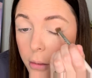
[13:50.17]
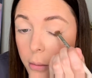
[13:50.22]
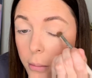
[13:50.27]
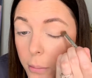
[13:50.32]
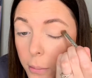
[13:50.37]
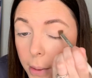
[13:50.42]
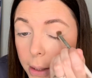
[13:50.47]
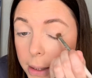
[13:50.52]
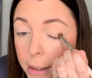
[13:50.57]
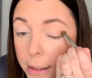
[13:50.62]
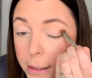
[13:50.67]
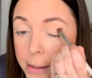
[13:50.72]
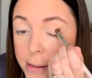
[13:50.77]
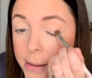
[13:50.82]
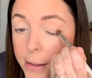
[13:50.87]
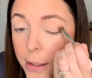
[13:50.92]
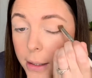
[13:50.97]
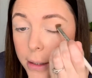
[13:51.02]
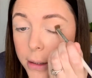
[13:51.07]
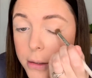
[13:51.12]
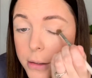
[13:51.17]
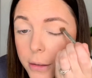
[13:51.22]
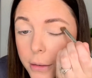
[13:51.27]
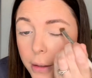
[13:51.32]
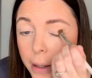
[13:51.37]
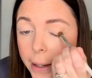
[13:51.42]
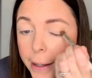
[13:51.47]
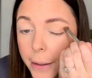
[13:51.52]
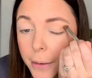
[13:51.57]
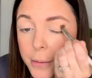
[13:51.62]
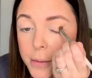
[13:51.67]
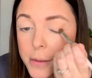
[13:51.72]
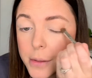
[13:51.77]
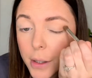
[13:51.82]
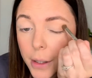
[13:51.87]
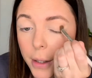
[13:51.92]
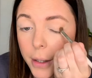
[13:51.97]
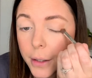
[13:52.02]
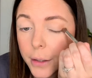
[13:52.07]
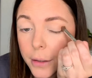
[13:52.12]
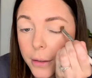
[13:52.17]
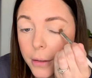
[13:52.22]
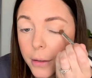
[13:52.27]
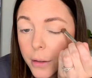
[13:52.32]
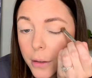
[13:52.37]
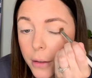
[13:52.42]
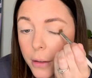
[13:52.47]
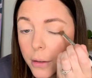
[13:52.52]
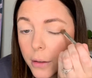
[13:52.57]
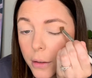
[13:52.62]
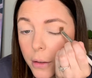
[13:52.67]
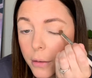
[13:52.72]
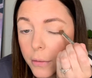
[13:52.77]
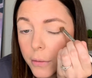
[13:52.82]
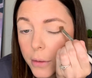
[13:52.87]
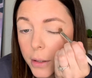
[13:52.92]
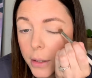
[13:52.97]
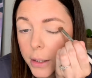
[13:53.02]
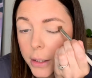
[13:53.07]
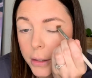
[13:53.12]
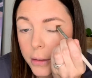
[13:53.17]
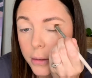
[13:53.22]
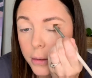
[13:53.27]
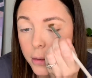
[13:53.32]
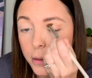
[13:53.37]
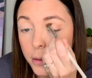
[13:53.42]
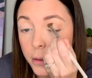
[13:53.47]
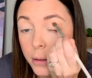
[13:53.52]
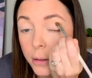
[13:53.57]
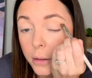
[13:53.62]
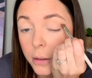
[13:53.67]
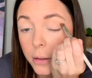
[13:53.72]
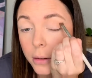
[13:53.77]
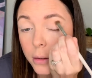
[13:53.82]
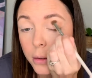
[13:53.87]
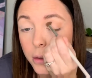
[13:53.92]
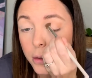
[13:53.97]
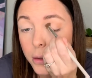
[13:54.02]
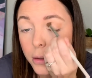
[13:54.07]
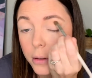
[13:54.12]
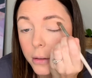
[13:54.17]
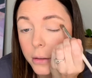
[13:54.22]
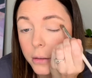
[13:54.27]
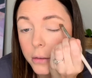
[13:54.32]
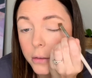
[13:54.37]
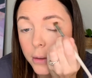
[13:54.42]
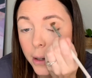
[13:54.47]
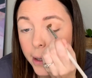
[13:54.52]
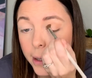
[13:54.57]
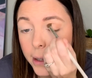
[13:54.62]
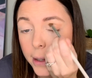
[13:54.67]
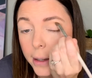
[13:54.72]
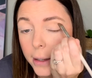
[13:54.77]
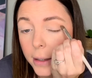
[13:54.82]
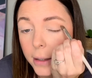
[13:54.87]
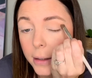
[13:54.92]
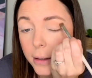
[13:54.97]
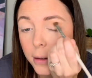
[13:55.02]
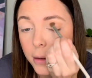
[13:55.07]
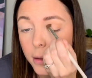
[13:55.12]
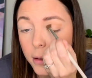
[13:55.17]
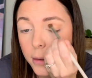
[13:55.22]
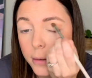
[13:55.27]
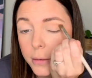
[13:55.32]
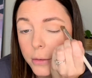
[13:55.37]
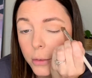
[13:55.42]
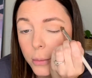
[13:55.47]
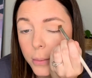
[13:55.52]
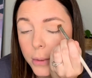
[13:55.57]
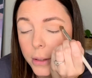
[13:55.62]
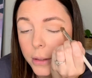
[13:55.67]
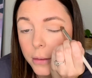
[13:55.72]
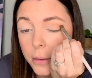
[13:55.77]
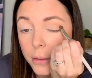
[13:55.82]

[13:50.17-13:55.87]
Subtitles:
Mainly sticking to the outside of the lid and dragging it in a little bit.